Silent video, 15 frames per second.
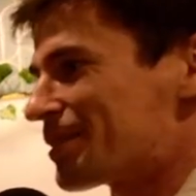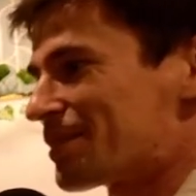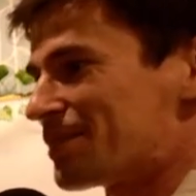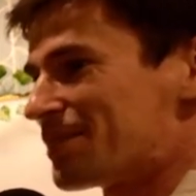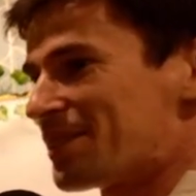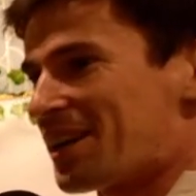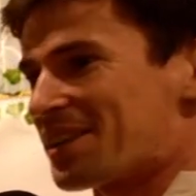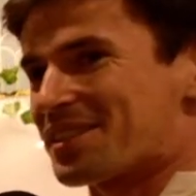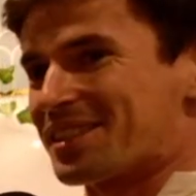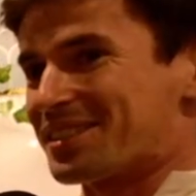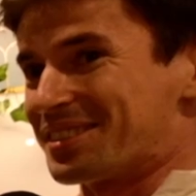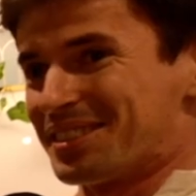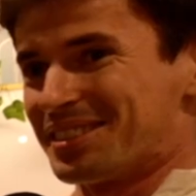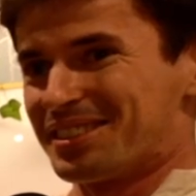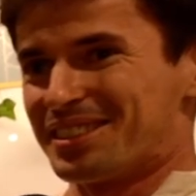
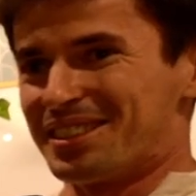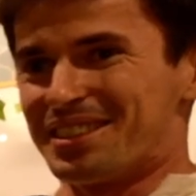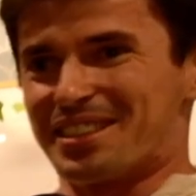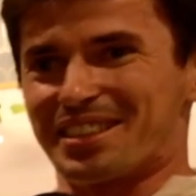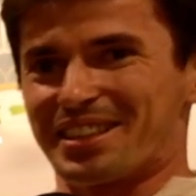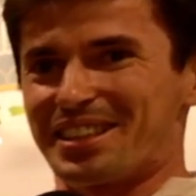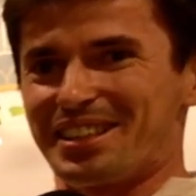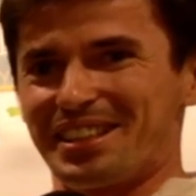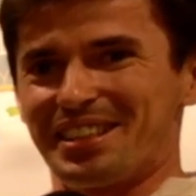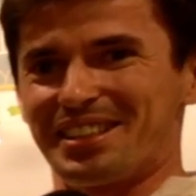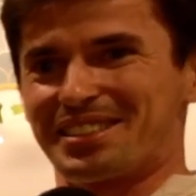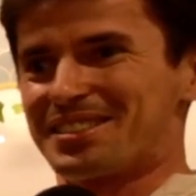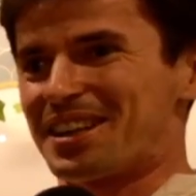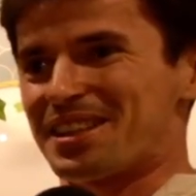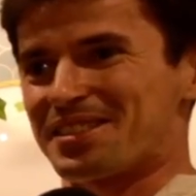Nothing.
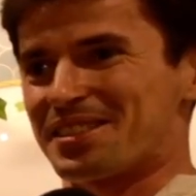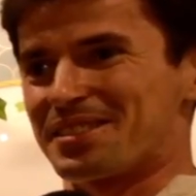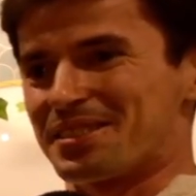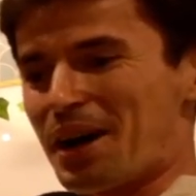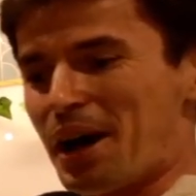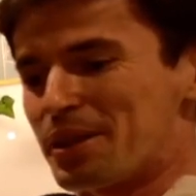Really nothing.